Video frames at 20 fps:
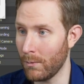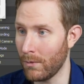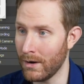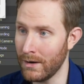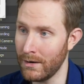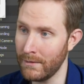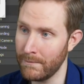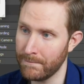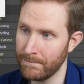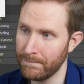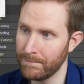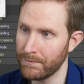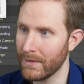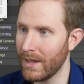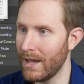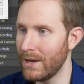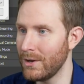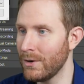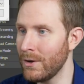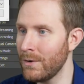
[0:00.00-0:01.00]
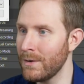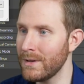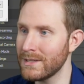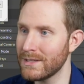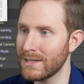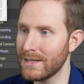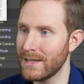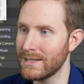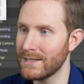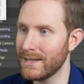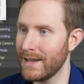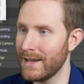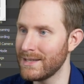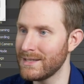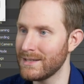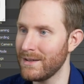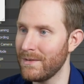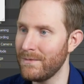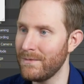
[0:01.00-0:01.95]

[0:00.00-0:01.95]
one. And you'll notice that it says